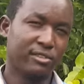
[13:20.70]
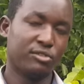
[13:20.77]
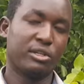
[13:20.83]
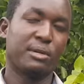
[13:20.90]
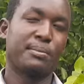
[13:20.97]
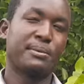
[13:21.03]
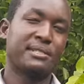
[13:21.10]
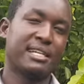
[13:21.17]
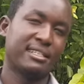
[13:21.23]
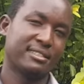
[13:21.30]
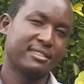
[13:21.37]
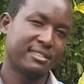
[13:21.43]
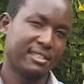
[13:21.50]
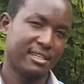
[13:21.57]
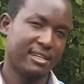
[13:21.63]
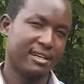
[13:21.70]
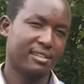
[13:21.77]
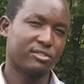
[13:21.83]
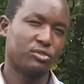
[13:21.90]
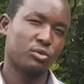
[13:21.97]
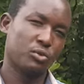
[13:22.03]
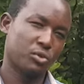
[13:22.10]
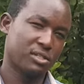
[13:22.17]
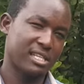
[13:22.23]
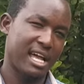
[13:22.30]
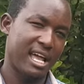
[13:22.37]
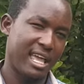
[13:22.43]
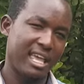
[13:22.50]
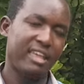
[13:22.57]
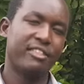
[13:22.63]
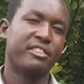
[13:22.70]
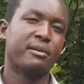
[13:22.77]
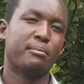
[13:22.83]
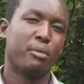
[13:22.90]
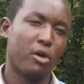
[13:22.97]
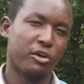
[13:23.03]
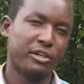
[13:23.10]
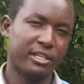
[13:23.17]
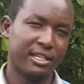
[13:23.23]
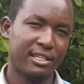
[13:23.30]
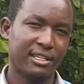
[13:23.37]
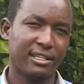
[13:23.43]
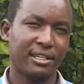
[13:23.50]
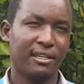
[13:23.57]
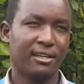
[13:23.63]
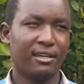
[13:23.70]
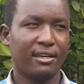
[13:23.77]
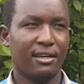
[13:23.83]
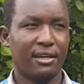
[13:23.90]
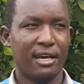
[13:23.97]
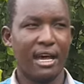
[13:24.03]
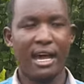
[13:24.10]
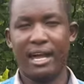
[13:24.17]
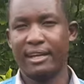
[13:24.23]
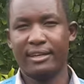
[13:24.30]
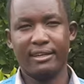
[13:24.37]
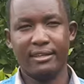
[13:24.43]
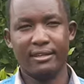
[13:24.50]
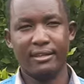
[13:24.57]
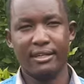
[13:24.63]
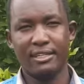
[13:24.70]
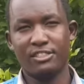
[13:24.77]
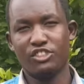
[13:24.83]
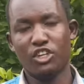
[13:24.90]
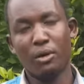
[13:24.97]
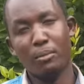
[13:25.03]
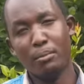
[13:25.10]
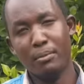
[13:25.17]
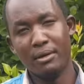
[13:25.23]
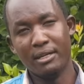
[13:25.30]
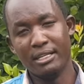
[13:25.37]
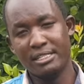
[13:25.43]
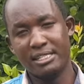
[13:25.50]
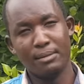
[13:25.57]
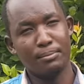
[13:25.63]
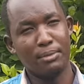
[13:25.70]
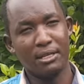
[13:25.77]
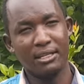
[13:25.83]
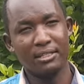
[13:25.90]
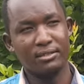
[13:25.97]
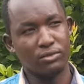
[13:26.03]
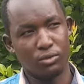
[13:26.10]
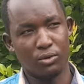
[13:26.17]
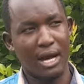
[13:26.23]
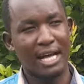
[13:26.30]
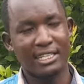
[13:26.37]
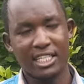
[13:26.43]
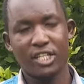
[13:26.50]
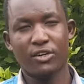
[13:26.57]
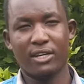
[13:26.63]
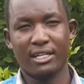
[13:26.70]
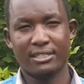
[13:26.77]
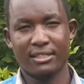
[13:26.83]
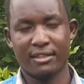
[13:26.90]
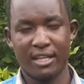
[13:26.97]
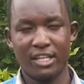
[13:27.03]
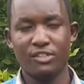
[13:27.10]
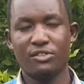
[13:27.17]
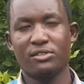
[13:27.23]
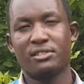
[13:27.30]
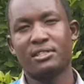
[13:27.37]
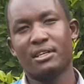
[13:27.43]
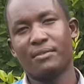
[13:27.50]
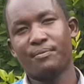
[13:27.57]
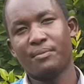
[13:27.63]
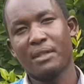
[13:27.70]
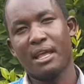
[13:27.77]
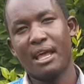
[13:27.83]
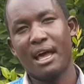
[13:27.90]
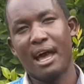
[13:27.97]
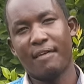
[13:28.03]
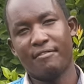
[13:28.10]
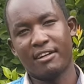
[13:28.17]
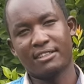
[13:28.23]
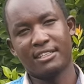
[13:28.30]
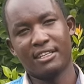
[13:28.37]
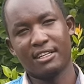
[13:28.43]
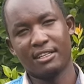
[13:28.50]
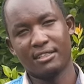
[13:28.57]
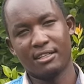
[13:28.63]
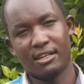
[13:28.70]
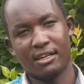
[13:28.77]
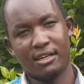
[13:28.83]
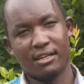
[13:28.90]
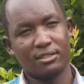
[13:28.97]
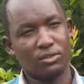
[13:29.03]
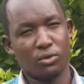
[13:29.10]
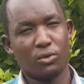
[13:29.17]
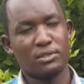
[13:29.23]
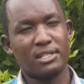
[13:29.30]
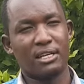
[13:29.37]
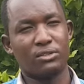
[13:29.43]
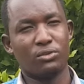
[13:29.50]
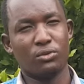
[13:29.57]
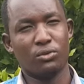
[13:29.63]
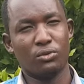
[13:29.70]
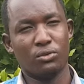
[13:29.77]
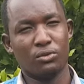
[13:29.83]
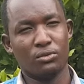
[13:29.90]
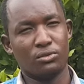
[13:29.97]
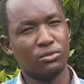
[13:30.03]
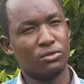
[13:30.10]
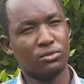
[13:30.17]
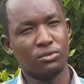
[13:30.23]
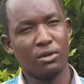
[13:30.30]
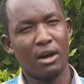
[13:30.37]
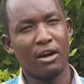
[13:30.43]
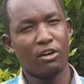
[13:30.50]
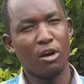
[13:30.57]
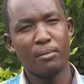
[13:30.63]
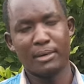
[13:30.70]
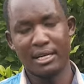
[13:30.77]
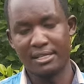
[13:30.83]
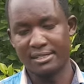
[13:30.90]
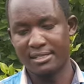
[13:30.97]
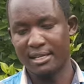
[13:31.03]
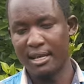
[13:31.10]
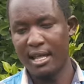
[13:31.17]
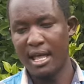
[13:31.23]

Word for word: to represent Tucusa in the board. And his job is simply to articulate the issues affecting uh, Tucusa to, to, to, our comrades.